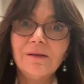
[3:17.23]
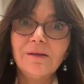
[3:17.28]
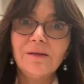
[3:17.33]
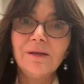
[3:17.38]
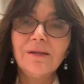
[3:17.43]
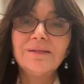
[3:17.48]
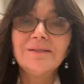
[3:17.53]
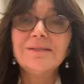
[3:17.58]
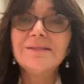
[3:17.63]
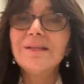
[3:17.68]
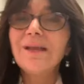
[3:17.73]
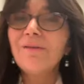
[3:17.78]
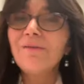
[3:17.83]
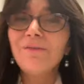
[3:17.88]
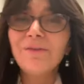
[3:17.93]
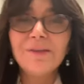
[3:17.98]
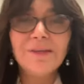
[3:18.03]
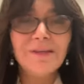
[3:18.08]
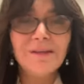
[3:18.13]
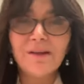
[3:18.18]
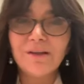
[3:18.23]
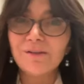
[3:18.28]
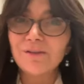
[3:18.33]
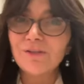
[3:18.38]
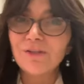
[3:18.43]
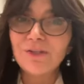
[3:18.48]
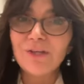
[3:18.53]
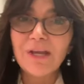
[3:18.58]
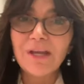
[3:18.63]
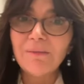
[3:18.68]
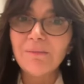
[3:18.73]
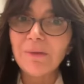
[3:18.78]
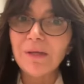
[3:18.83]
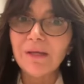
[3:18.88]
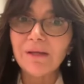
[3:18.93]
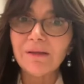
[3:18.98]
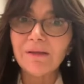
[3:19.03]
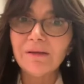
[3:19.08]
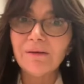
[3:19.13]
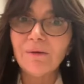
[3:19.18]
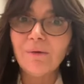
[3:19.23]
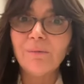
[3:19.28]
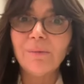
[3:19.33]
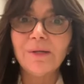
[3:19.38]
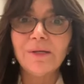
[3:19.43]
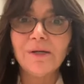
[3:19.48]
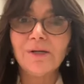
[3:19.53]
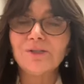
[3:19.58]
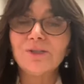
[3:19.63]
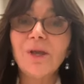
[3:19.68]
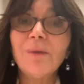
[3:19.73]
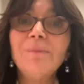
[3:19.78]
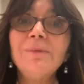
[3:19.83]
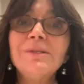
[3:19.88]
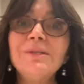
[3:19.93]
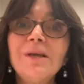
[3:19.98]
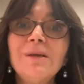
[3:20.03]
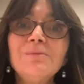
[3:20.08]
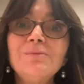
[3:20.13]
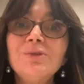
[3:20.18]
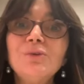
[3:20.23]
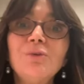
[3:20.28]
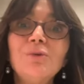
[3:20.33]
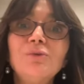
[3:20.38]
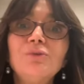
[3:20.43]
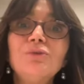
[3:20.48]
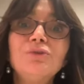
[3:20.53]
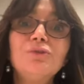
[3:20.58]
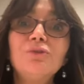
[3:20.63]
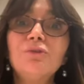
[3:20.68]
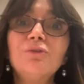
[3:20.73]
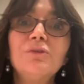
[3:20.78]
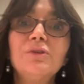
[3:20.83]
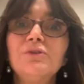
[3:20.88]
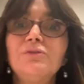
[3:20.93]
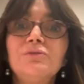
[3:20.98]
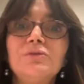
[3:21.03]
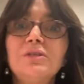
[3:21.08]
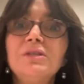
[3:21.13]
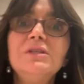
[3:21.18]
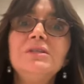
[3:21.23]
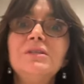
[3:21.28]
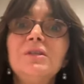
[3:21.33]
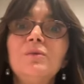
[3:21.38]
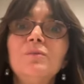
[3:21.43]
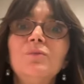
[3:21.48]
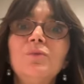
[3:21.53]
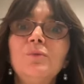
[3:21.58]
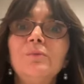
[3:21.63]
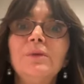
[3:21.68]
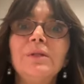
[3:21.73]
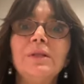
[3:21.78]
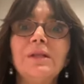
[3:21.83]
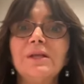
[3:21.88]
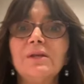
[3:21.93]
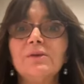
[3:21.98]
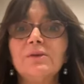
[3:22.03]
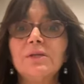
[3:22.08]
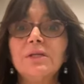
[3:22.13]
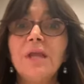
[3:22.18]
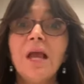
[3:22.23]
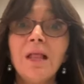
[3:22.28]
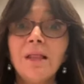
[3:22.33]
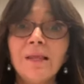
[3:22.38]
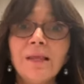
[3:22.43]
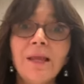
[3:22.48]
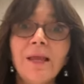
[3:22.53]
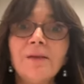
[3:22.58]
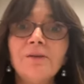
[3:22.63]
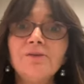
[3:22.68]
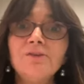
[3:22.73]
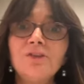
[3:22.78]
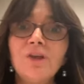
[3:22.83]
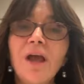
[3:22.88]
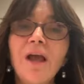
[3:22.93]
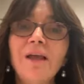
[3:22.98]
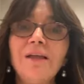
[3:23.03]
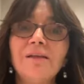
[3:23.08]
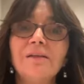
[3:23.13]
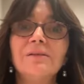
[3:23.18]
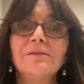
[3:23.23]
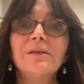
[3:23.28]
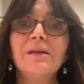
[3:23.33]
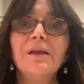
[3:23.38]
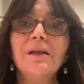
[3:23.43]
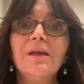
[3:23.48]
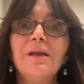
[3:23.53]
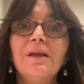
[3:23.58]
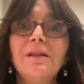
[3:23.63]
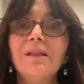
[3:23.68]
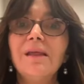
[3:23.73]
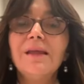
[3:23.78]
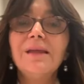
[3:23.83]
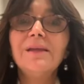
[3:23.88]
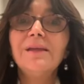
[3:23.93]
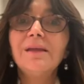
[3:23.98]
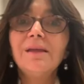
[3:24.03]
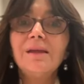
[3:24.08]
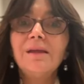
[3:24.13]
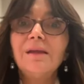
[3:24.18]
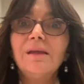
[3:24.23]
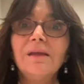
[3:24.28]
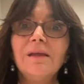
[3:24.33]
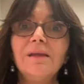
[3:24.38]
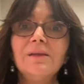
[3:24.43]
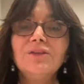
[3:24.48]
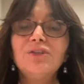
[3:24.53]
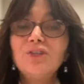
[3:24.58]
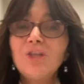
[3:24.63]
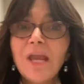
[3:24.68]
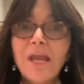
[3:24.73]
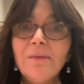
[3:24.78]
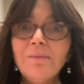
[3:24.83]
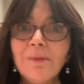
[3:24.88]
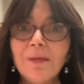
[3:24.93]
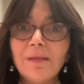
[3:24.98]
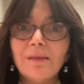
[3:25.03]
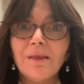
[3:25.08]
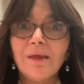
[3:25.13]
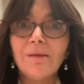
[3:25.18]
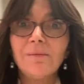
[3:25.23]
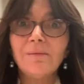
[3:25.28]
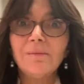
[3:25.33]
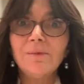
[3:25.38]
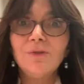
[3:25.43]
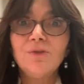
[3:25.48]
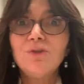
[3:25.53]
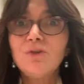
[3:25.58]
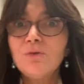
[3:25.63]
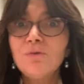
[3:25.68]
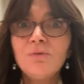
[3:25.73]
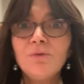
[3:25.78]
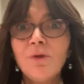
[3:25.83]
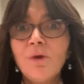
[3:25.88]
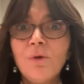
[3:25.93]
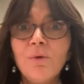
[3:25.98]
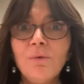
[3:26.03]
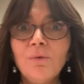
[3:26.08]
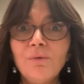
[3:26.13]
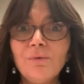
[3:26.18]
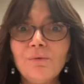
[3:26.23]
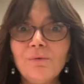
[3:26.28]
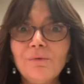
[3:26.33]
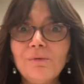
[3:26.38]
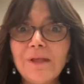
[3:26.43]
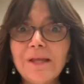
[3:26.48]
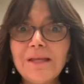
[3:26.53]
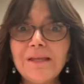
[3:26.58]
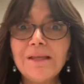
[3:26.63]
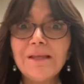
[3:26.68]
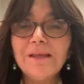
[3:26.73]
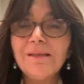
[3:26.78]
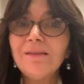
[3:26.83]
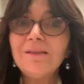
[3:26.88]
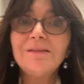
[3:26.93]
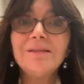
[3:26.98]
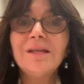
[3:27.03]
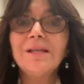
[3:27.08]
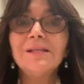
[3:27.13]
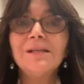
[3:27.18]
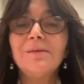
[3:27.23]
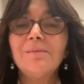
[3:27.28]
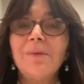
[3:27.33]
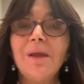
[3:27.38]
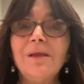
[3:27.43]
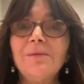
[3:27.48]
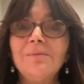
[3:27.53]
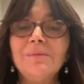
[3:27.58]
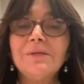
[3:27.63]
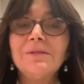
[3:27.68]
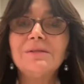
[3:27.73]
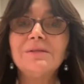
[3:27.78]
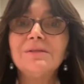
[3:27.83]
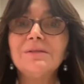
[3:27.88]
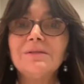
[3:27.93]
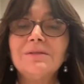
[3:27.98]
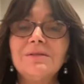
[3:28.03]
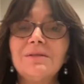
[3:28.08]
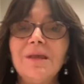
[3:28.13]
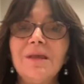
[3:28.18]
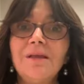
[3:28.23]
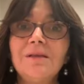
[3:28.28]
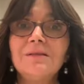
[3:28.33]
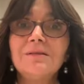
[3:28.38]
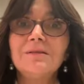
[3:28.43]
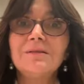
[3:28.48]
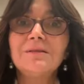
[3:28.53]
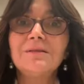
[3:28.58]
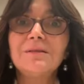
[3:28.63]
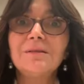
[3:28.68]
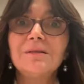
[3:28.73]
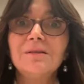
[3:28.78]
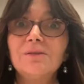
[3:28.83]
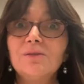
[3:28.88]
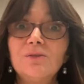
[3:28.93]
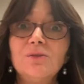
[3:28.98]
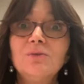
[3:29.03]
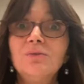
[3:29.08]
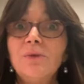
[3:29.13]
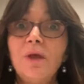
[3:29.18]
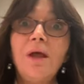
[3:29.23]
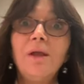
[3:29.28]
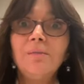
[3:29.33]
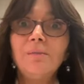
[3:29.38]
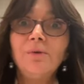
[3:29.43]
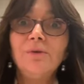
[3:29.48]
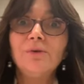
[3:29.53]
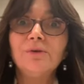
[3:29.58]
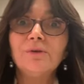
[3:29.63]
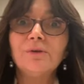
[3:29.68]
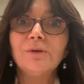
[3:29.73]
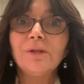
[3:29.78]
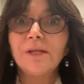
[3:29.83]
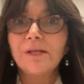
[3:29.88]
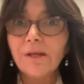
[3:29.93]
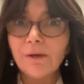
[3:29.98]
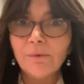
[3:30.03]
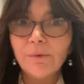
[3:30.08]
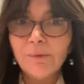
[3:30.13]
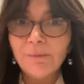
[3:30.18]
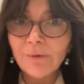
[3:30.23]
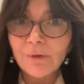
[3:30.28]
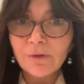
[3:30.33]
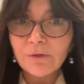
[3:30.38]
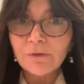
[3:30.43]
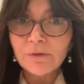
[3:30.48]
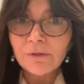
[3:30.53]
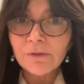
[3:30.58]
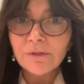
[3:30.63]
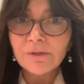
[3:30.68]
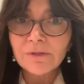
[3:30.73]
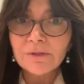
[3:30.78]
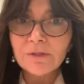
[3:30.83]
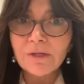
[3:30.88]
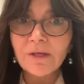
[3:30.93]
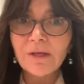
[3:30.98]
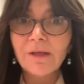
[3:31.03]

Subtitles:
And definitely not shaming. Oh my gosh, how many times you go to shul and you see some woman like yelling at her child, like shaming them? Do you know, like in the 10 Commandments it says, do not murder. Like, are we murderers?